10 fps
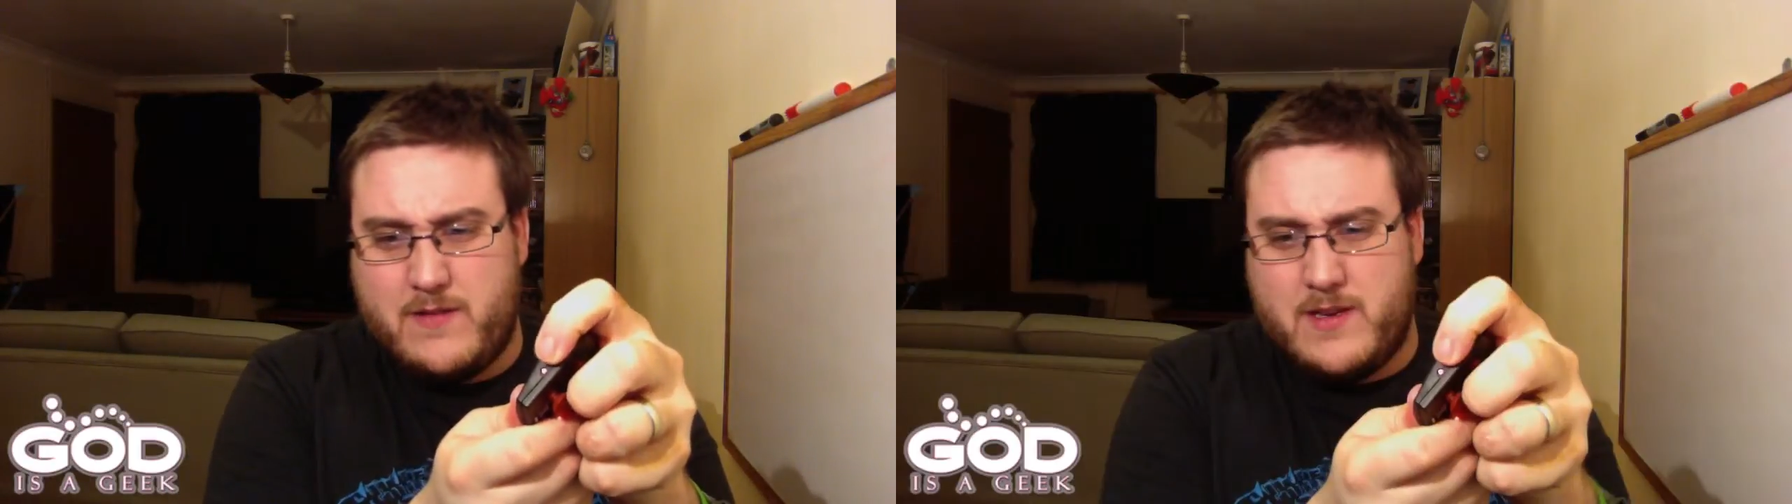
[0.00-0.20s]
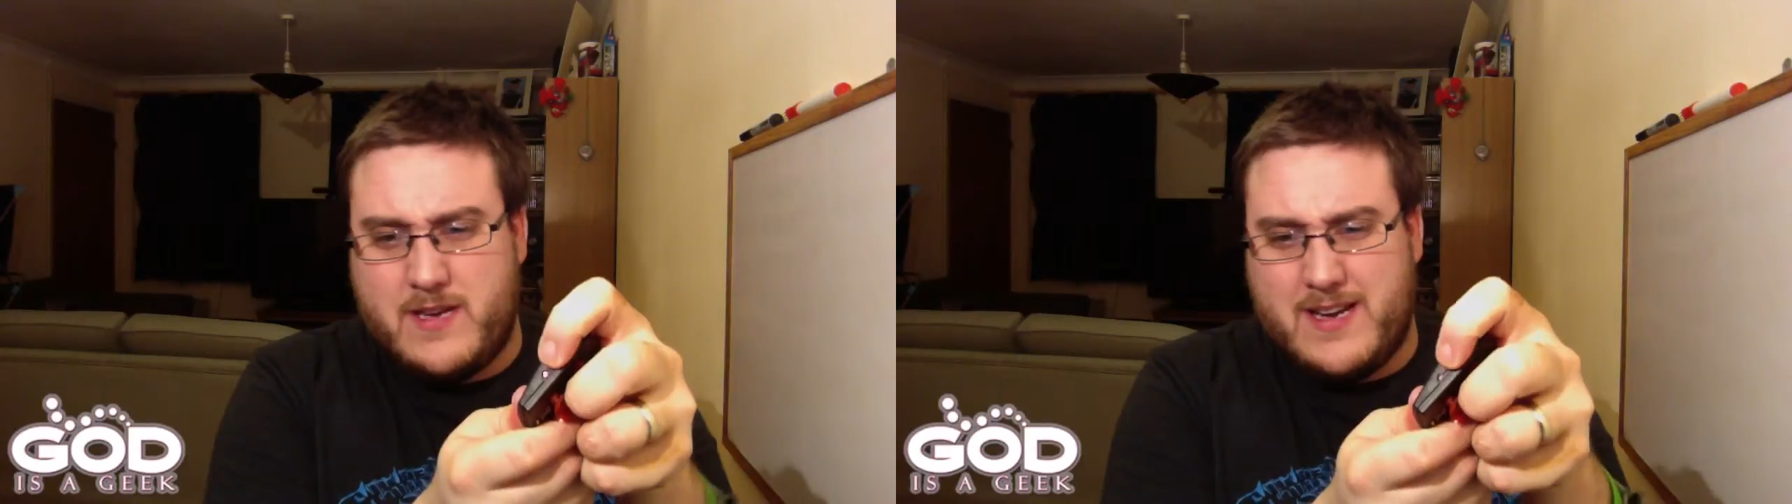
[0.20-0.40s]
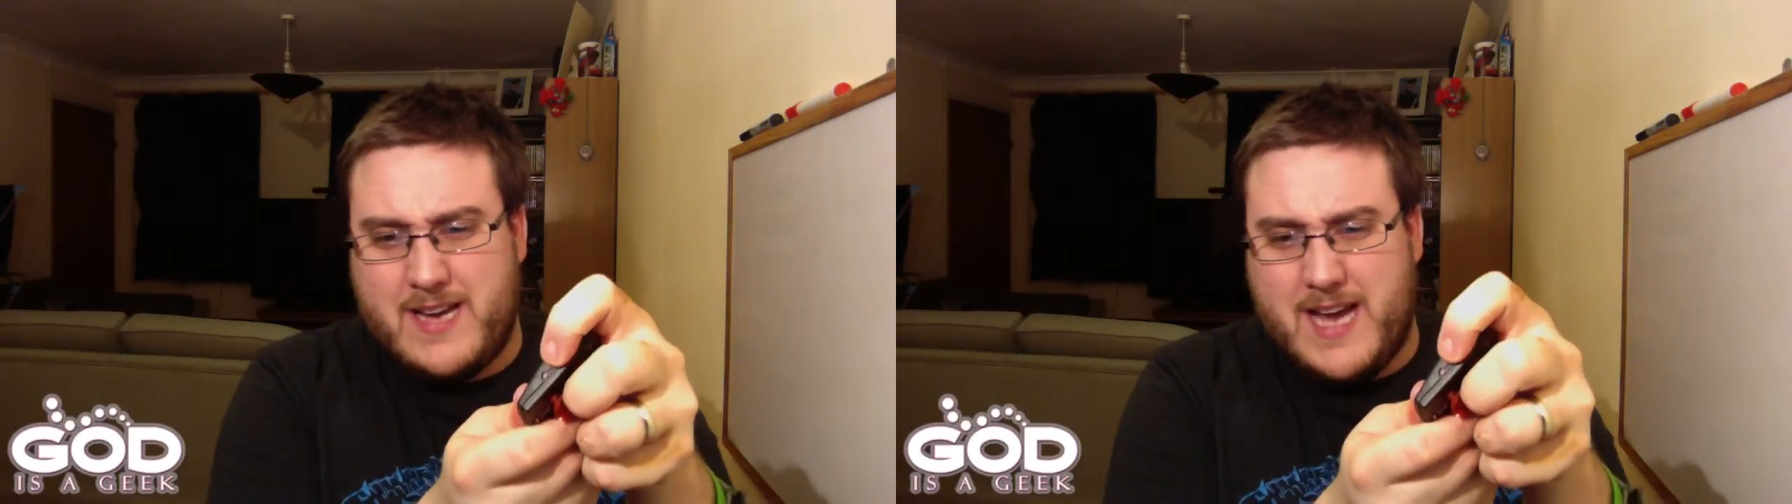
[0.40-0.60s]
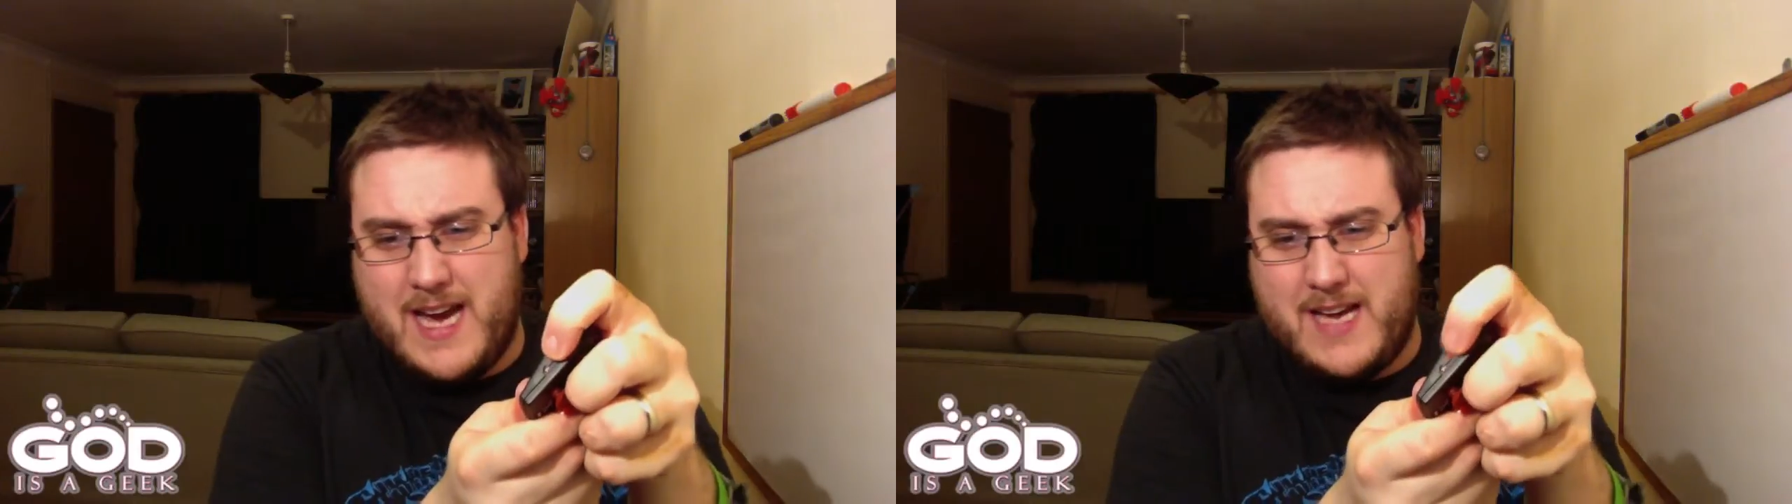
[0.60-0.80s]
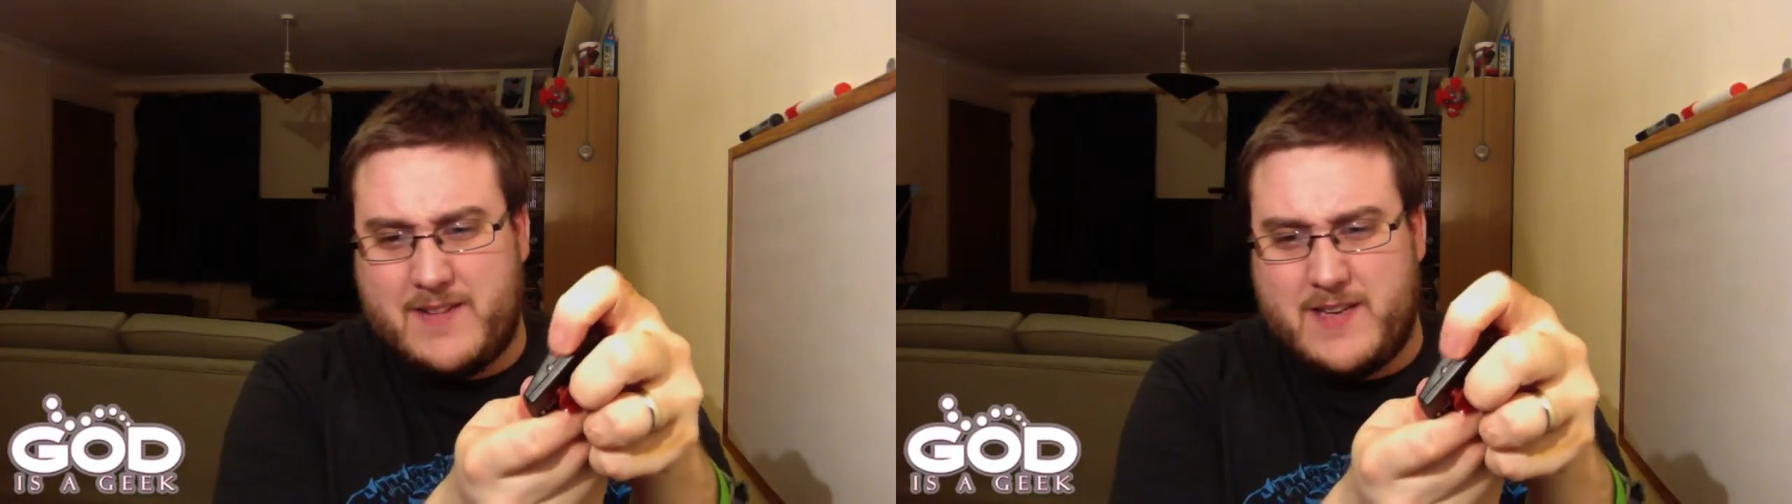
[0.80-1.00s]
You can
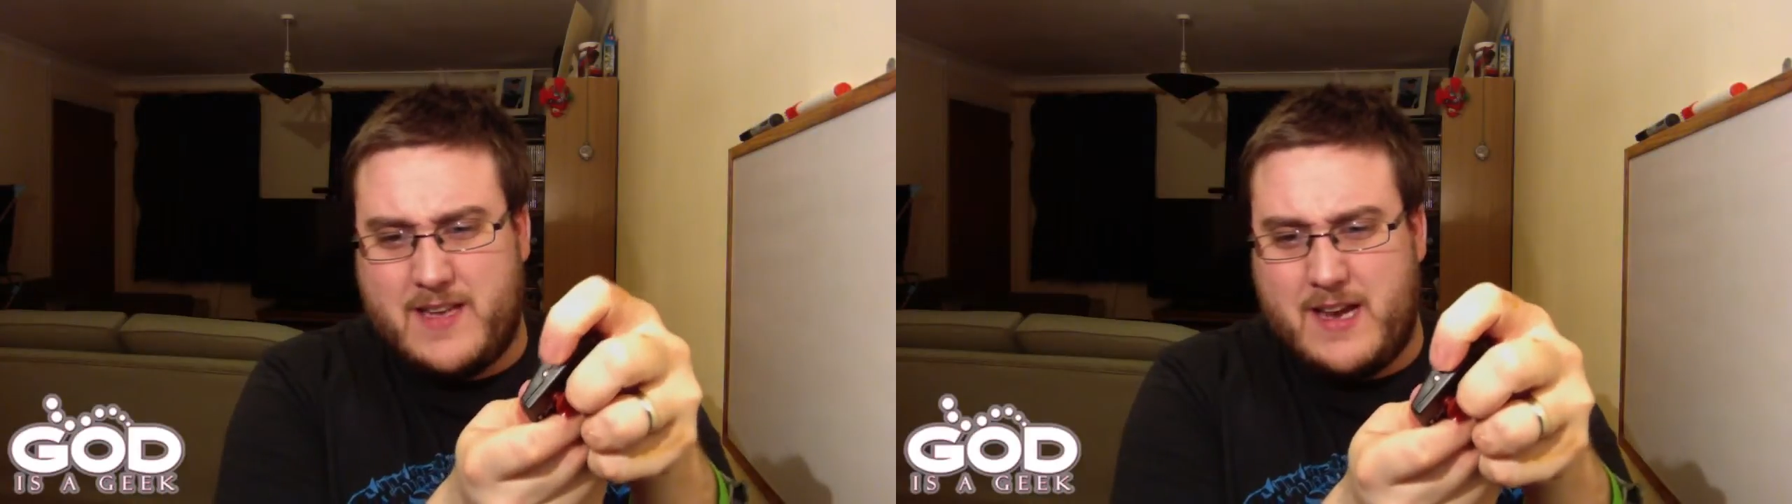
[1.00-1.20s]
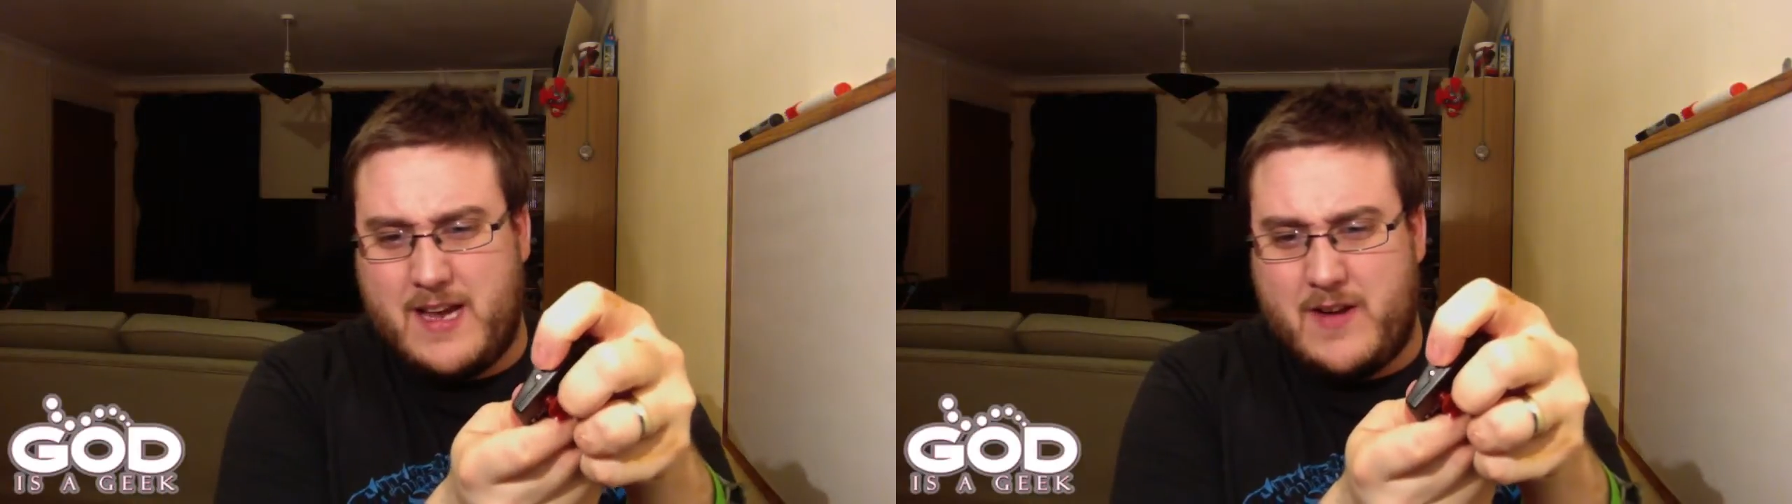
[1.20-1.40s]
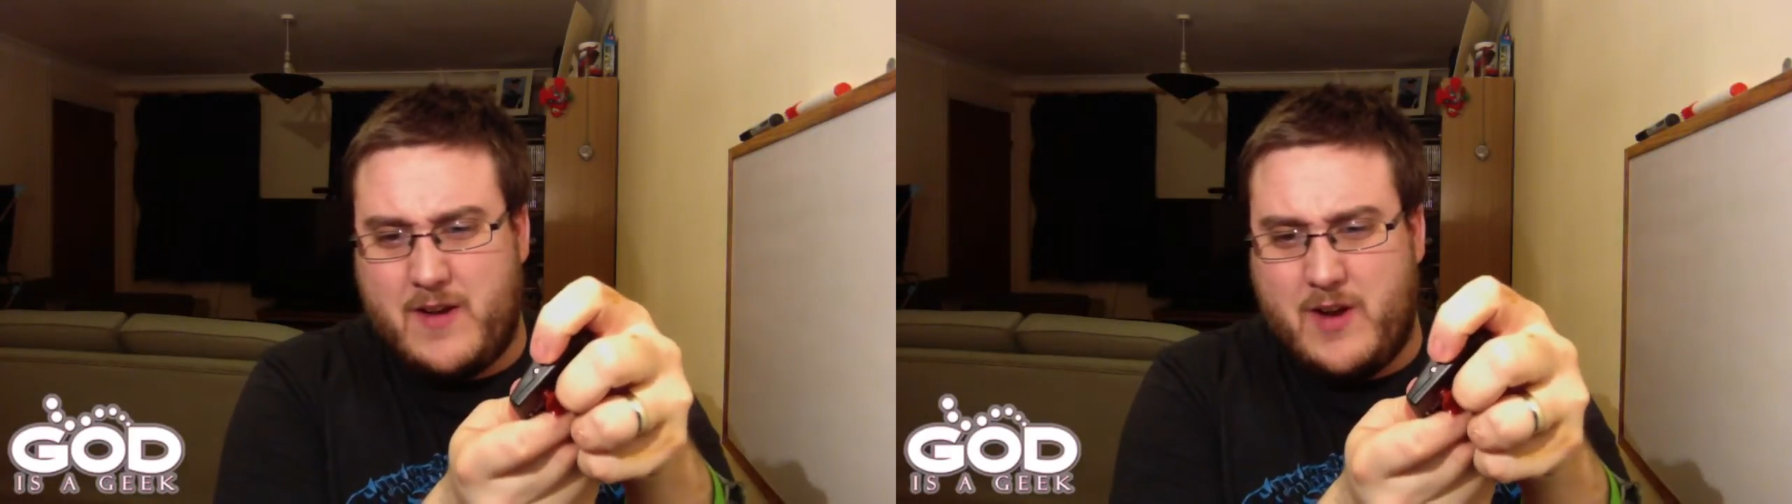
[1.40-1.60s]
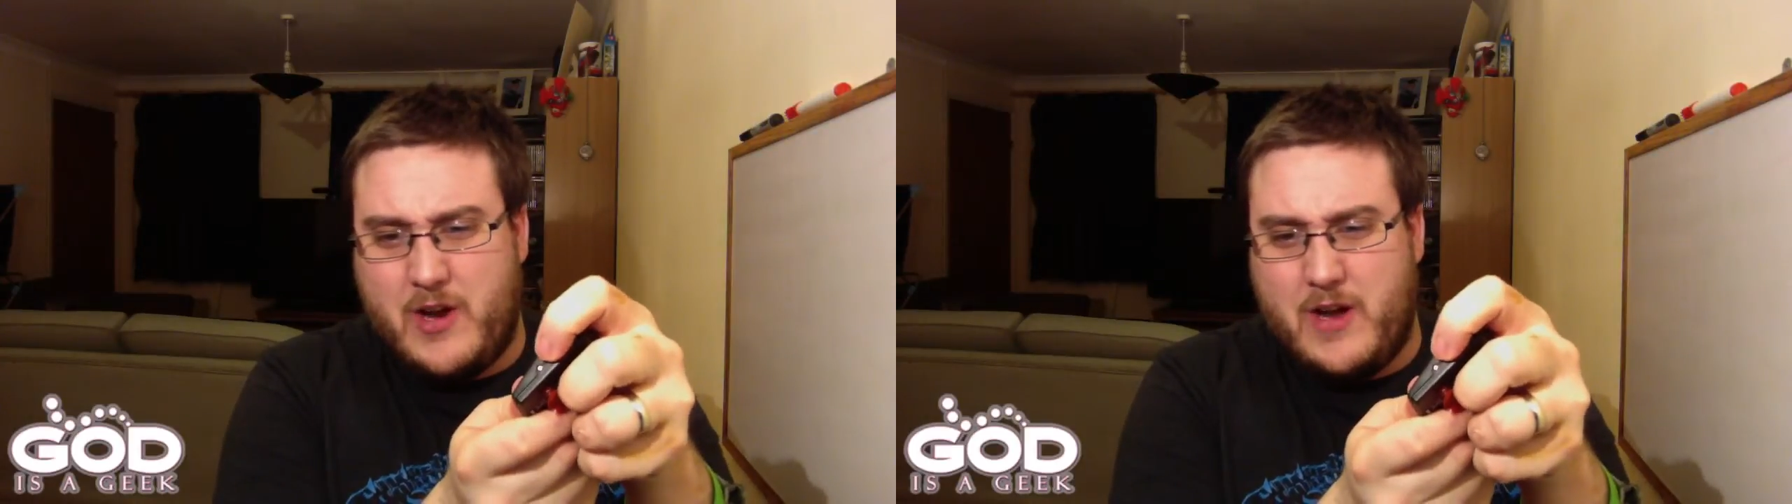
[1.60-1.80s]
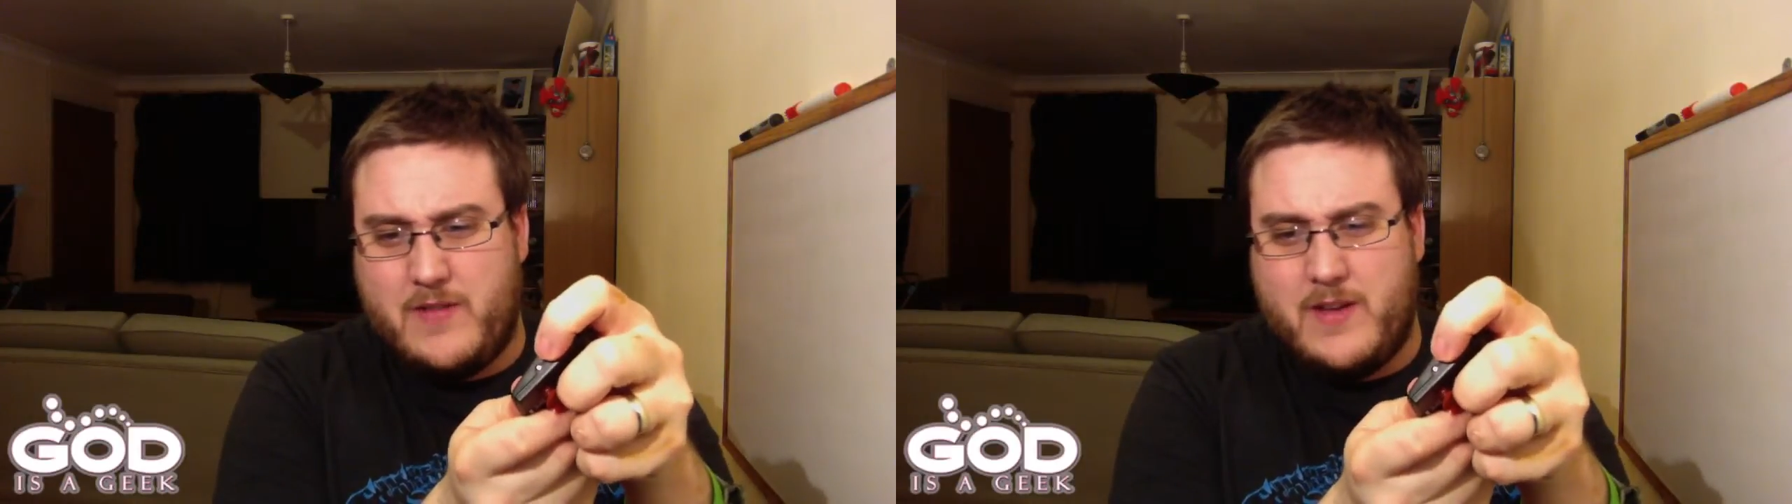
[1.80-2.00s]
kind of see the light going on
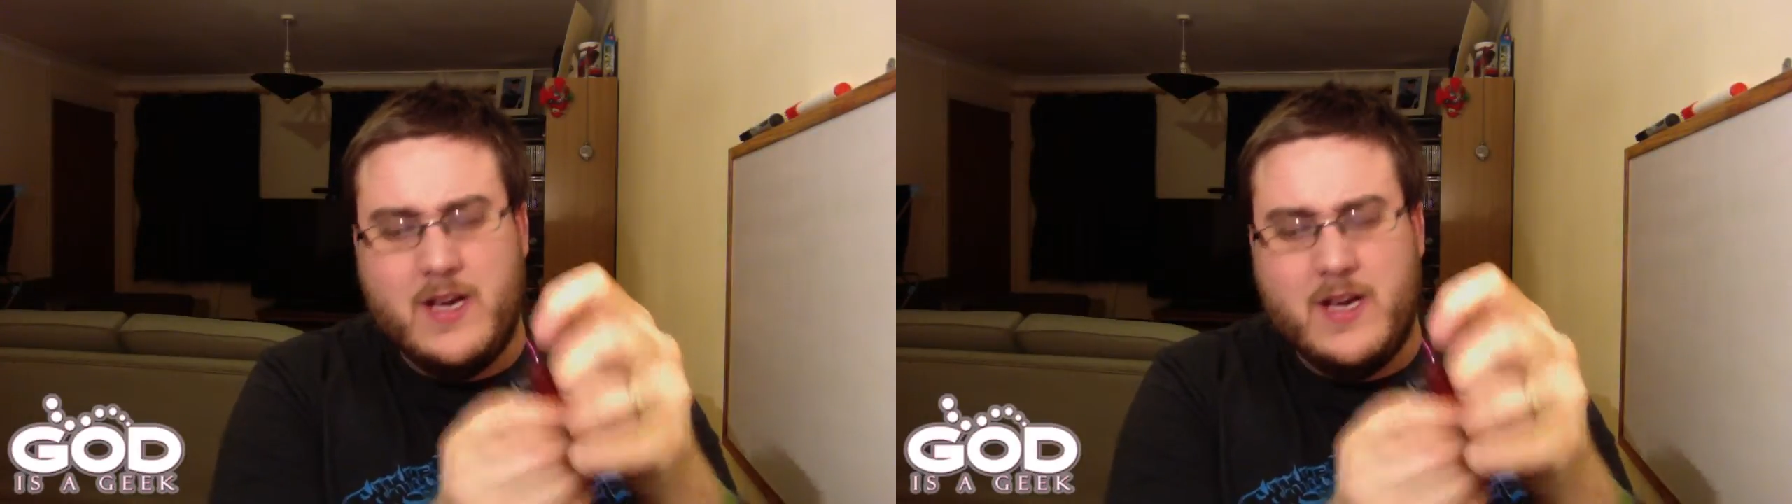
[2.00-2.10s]
and off.